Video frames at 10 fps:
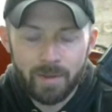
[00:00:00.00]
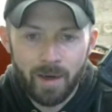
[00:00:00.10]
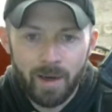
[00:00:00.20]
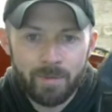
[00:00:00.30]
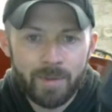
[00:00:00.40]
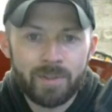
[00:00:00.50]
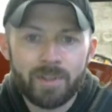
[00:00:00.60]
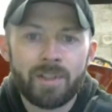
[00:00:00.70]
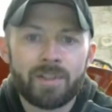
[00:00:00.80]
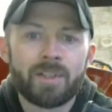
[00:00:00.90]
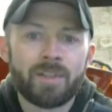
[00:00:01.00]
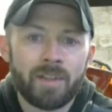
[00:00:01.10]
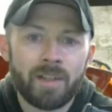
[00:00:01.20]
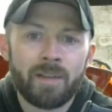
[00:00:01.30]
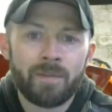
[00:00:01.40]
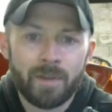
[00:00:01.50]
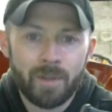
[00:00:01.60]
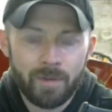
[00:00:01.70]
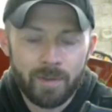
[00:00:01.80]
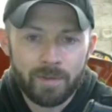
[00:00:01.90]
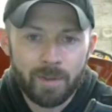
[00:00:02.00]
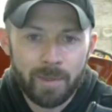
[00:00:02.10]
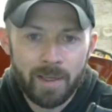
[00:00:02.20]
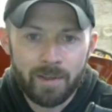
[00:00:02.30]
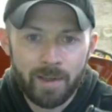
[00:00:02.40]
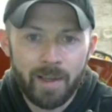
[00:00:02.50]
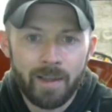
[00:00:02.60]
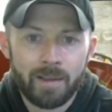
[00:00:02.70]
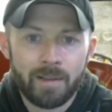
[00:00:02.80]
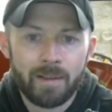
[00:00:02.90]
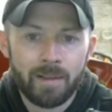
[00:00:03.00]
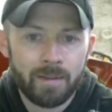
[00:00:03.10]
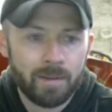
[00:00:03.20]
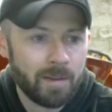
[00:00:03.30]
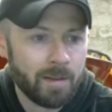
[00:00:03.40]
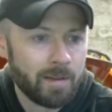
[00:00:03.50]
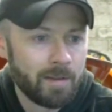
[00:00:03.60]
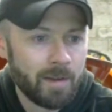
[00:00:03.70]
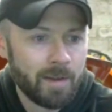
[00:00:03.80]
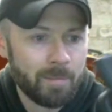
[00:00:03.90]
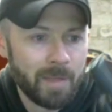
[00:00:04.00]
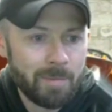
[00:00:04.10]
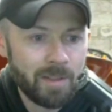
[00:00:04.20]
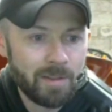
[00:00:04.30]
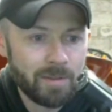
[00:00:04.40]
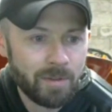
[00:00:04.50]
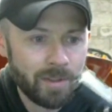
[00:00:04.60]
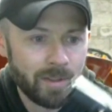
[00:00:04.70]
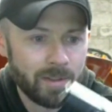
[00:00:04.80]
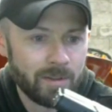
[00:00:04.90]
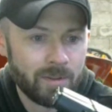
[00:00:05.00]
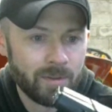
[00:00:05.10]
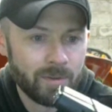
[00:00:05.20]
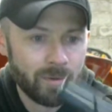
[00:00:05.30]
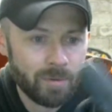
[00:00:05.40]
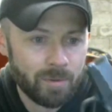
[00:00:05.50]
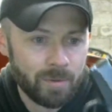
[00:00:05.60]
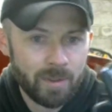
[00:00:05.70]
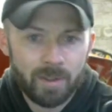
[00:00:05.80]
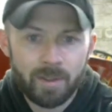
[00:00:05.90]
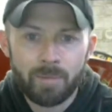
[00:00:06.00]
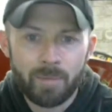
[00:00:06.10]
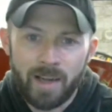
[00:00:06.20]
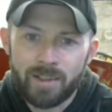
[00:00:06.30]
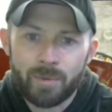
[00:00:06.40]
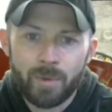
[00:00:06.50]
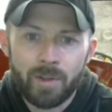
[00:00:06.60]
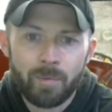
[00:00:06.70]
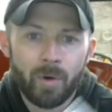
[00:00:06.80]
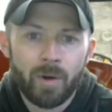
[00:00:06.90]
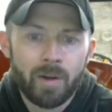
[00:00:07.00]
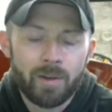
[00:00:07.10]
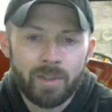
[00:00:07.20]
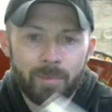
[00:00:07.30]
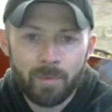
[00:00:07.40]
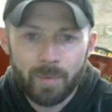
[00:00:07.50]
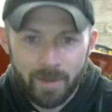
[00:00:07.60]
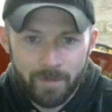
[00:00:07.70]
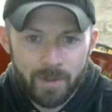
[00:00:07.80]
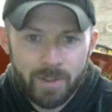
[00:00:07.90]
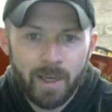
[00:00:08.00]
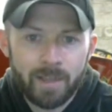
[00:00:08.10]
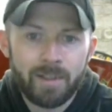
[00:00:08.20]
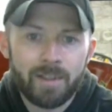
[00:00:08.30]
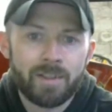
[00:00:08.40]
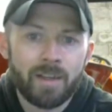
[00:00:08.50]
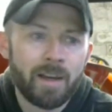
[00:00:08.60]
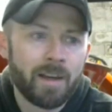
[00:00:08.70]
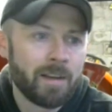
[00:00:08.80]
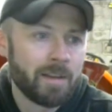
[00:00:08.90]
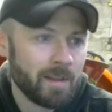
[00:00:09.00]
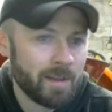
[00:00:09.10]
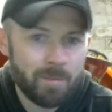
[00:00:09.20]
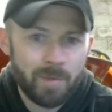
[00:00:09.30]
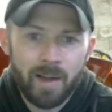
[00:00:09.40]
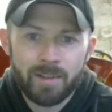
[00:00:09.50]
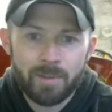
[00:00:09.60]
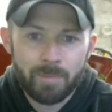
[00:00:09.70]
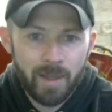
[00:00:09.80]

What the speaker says: obviously this isn't the gun for you if it's flipping out of your hand, and maybe you need to practice with it more or something. When I first got this, I practice.